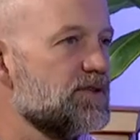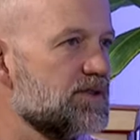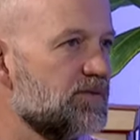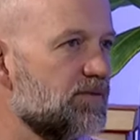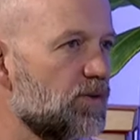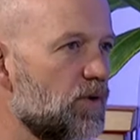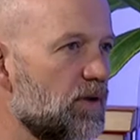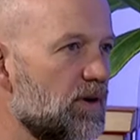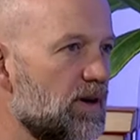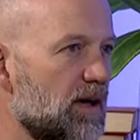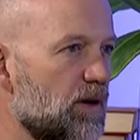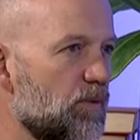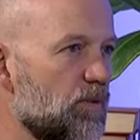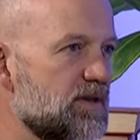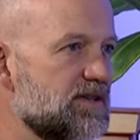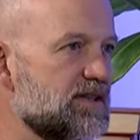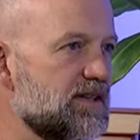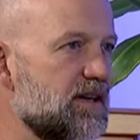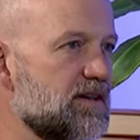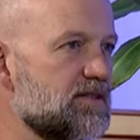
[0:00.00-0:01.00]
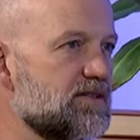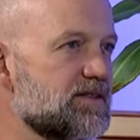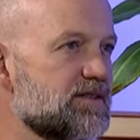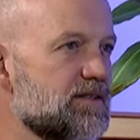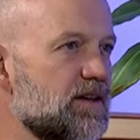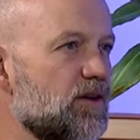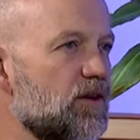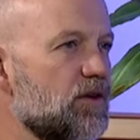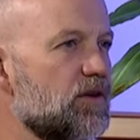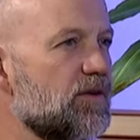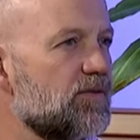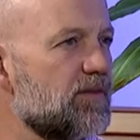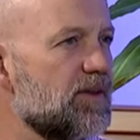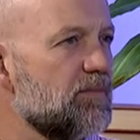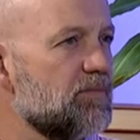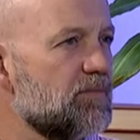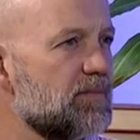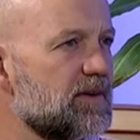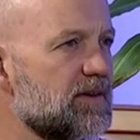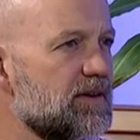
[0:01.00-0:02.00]
of all, I would say just the look of
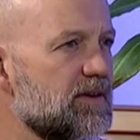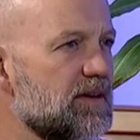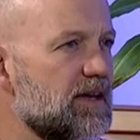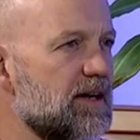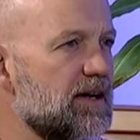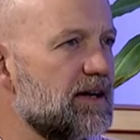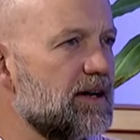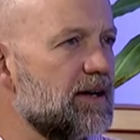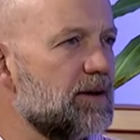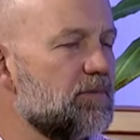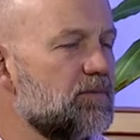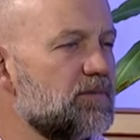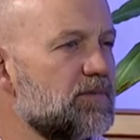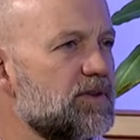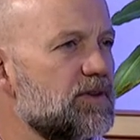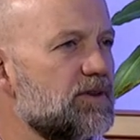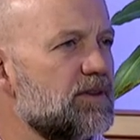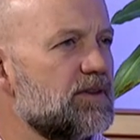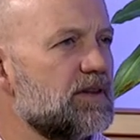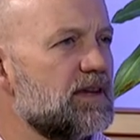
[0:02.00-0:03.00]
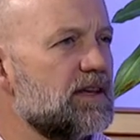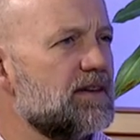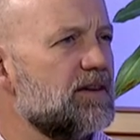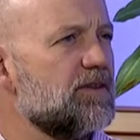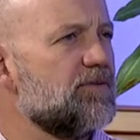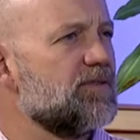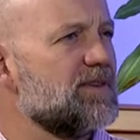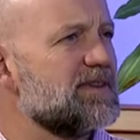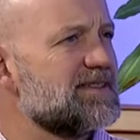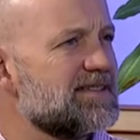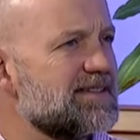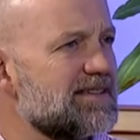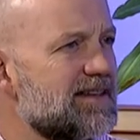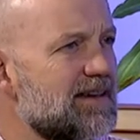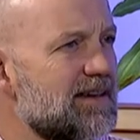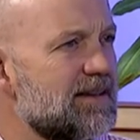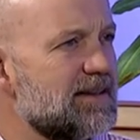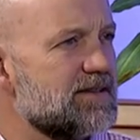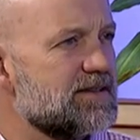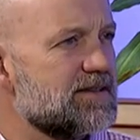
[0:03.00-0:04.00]
them. There are different
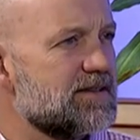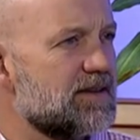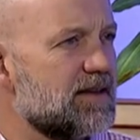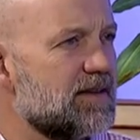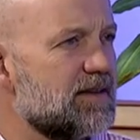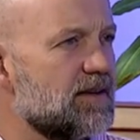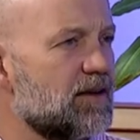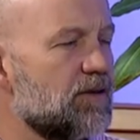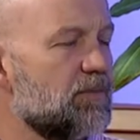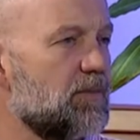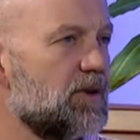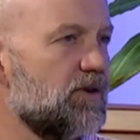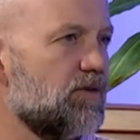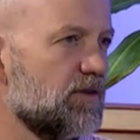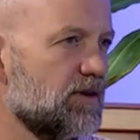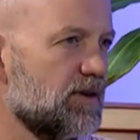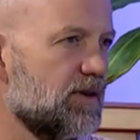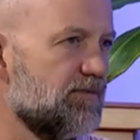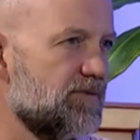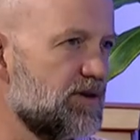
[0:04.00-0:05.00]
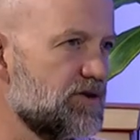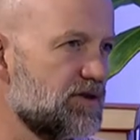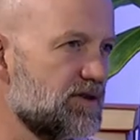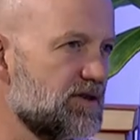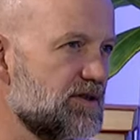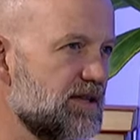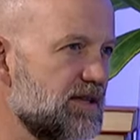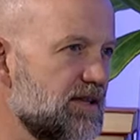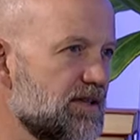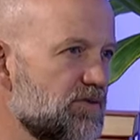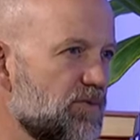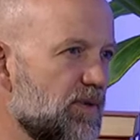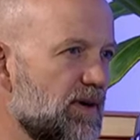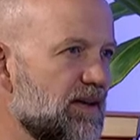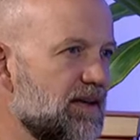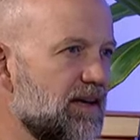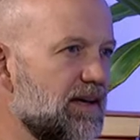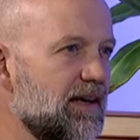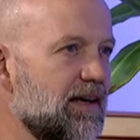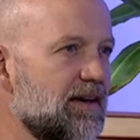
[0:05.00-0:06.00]
signs that there are mineral deficiencies.
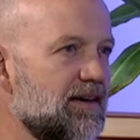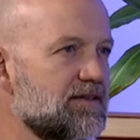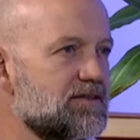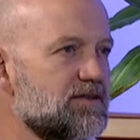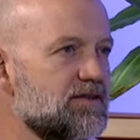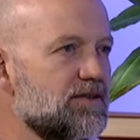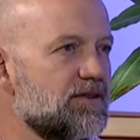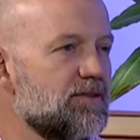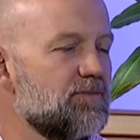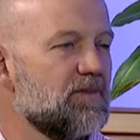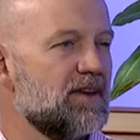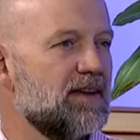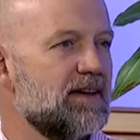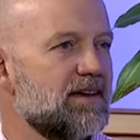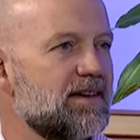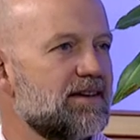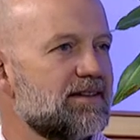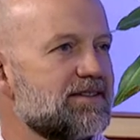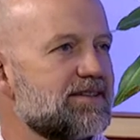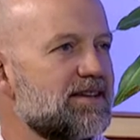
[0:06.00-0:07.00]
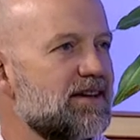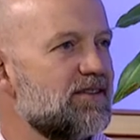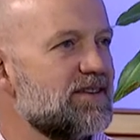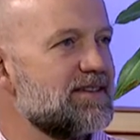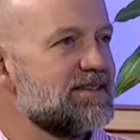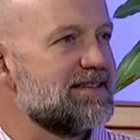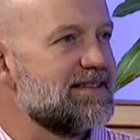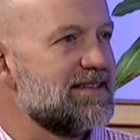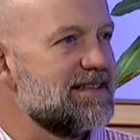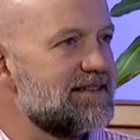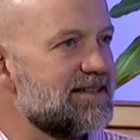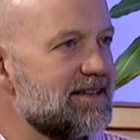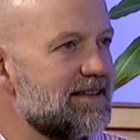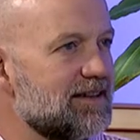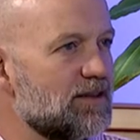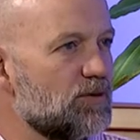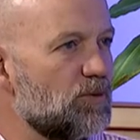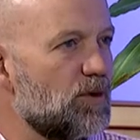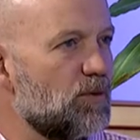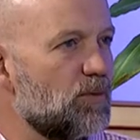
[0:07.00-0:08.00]
One can get into serious
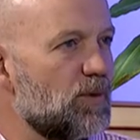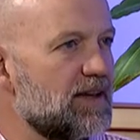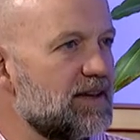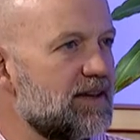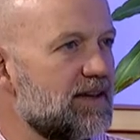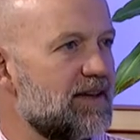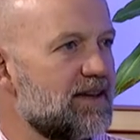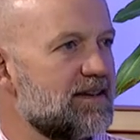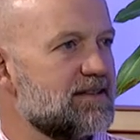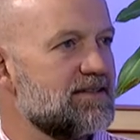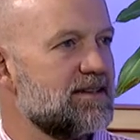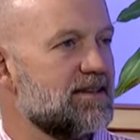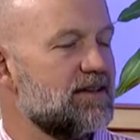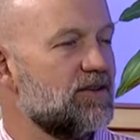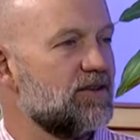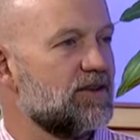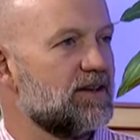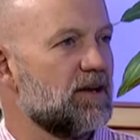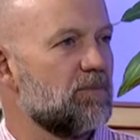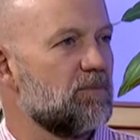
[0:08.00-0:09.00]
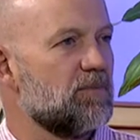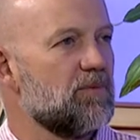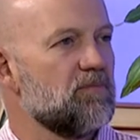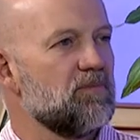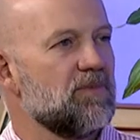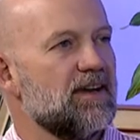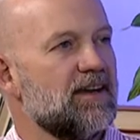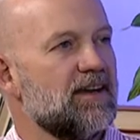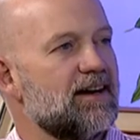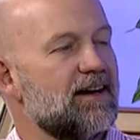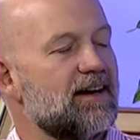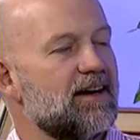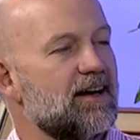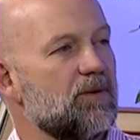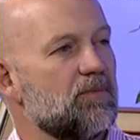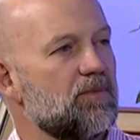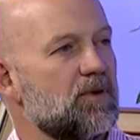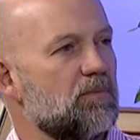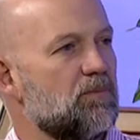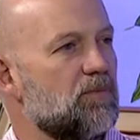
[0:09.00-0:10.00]
detail where one can actually look up
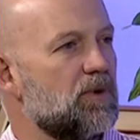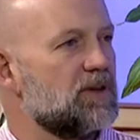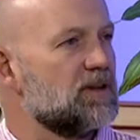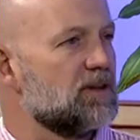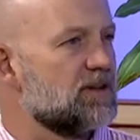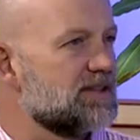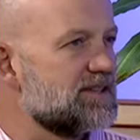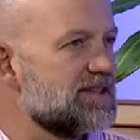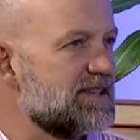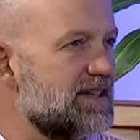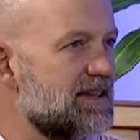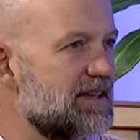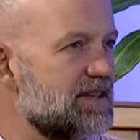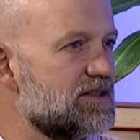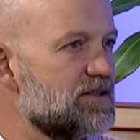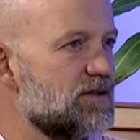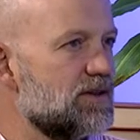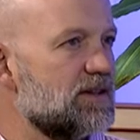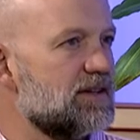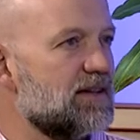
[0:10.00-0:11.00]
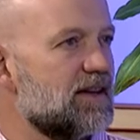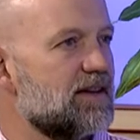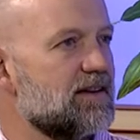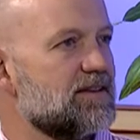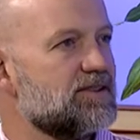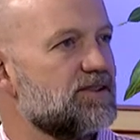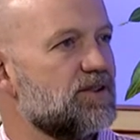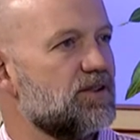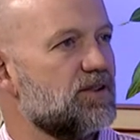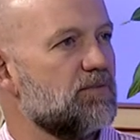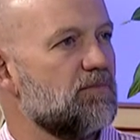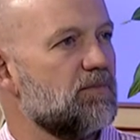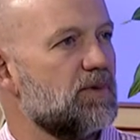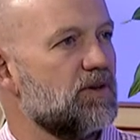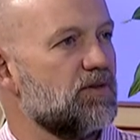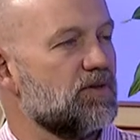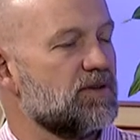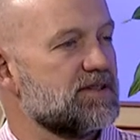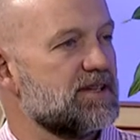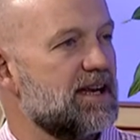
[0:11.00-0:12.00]
the brittle side to it, that it's certain
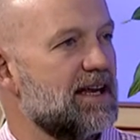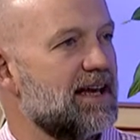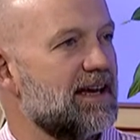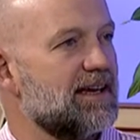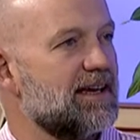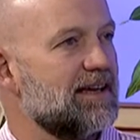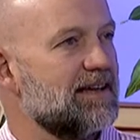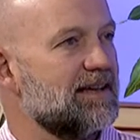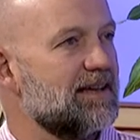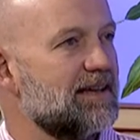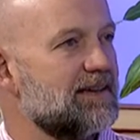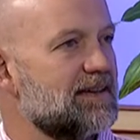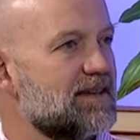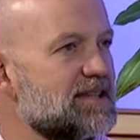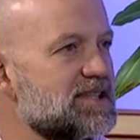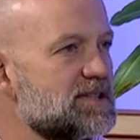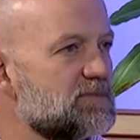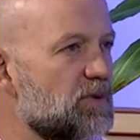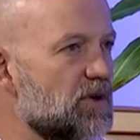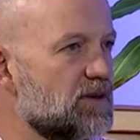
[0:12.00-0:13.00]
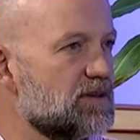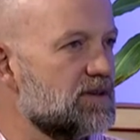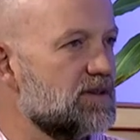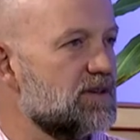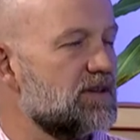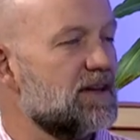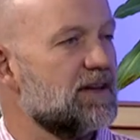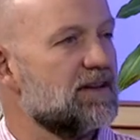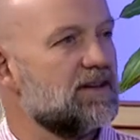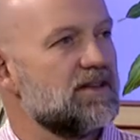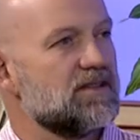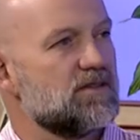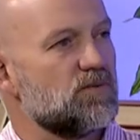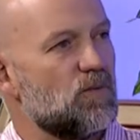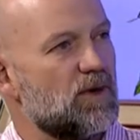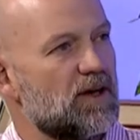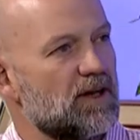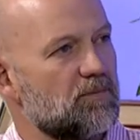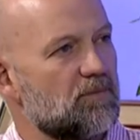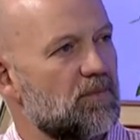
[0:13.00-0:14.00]
minerals lacking, that they're spotted, that there's
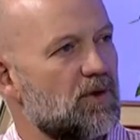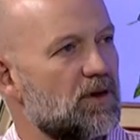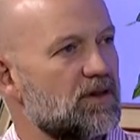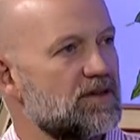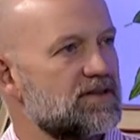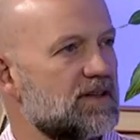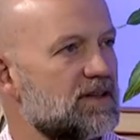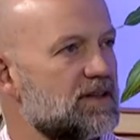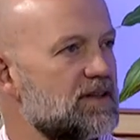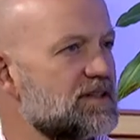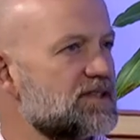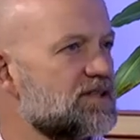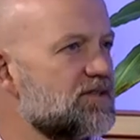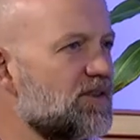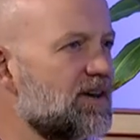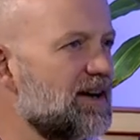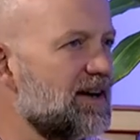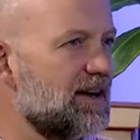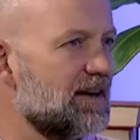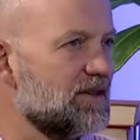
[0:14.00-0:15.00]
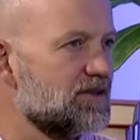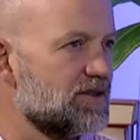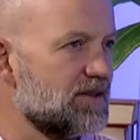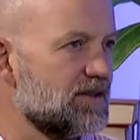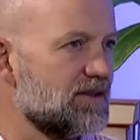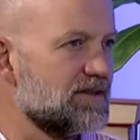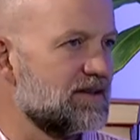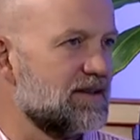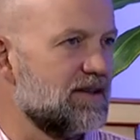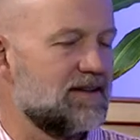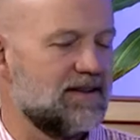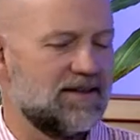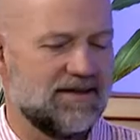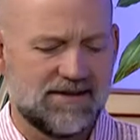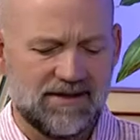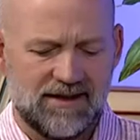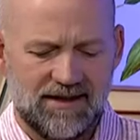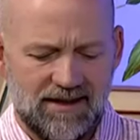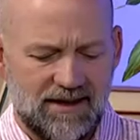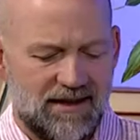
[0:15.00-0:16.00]
white marks, that there's striations, that
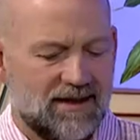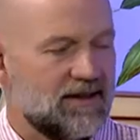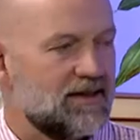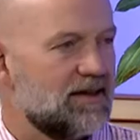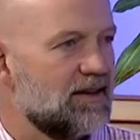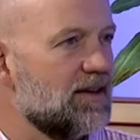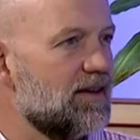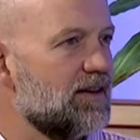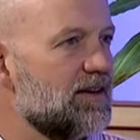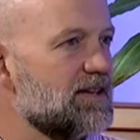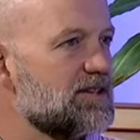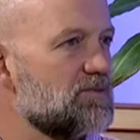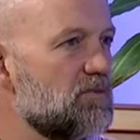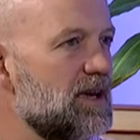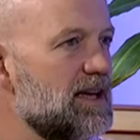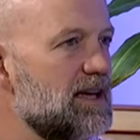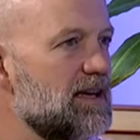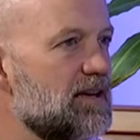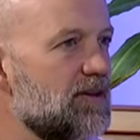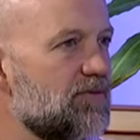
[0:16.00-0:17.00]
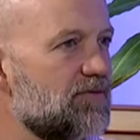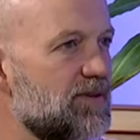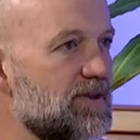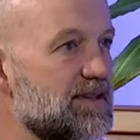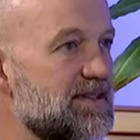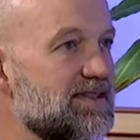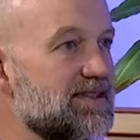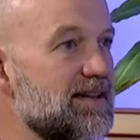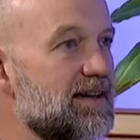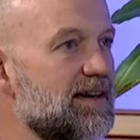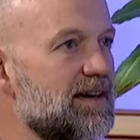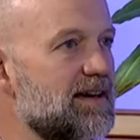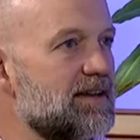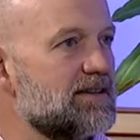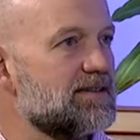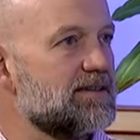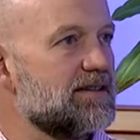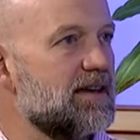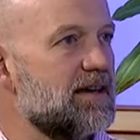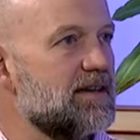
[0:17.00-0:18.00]
there's many different
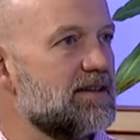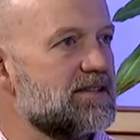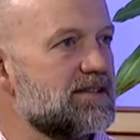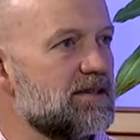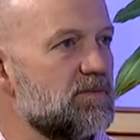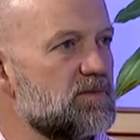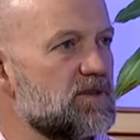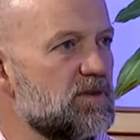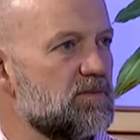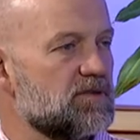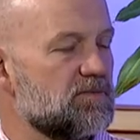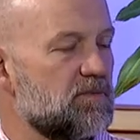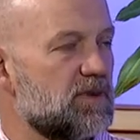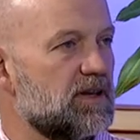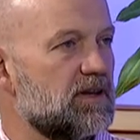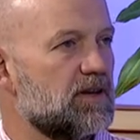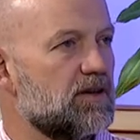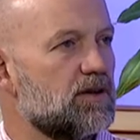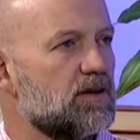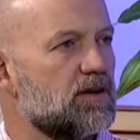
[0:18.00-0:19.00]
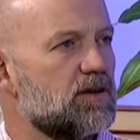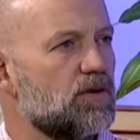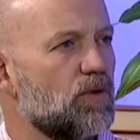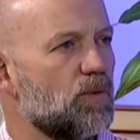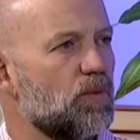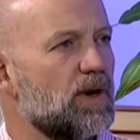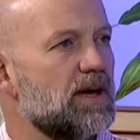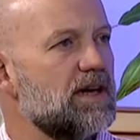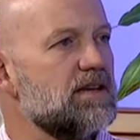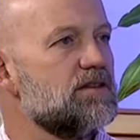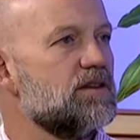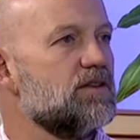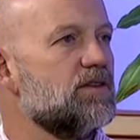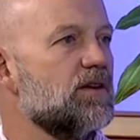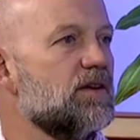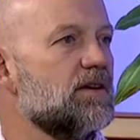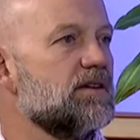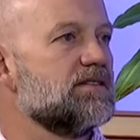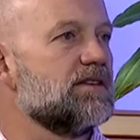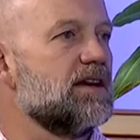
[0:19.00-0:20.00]
signs and symptoms. But the way to
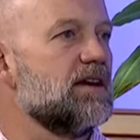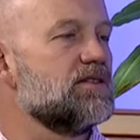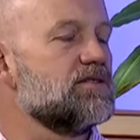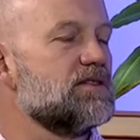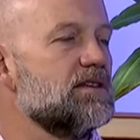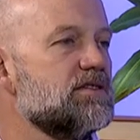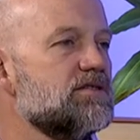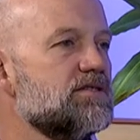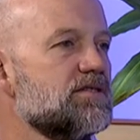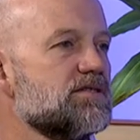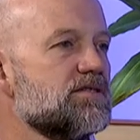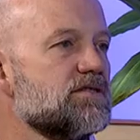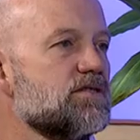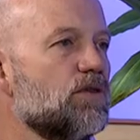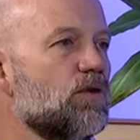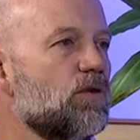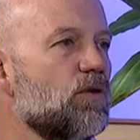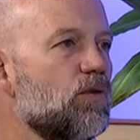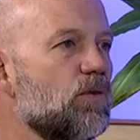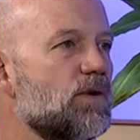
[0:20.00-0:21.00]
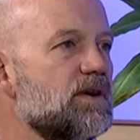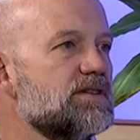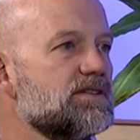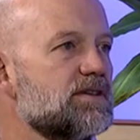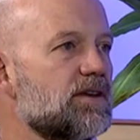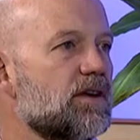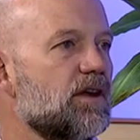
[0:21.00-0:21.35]
do it is actually just to always